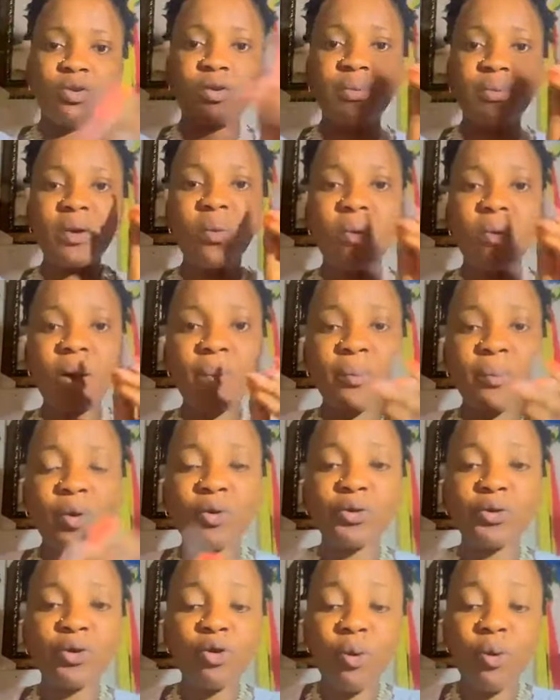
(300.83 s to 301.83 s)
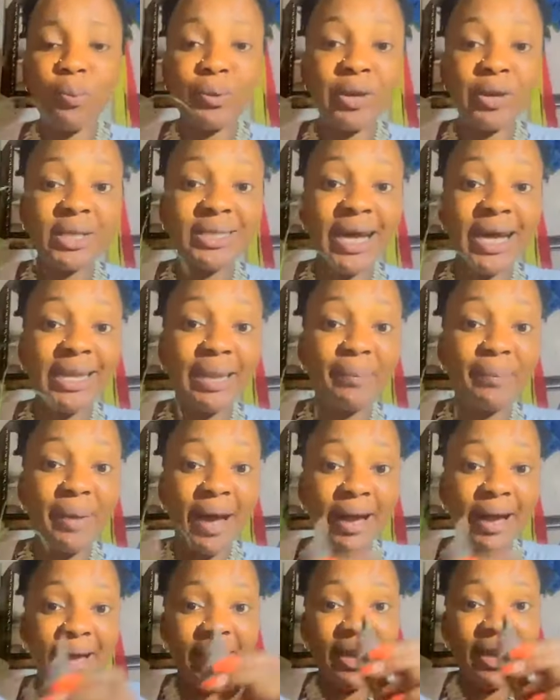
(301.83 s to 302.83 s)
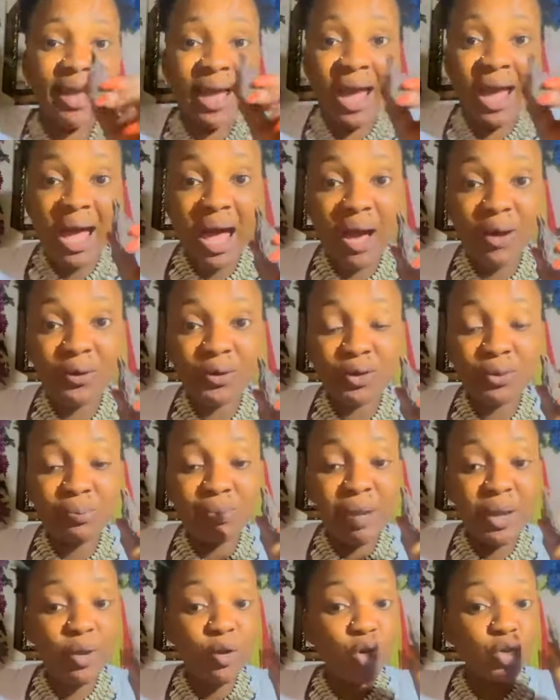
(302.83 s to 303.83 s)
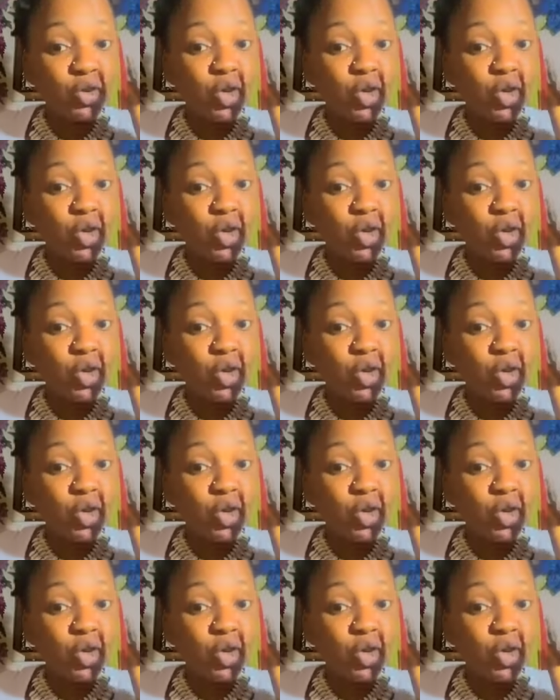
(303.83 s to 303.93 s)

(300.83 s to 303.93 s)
You bring one bond, you open it at the back. How to make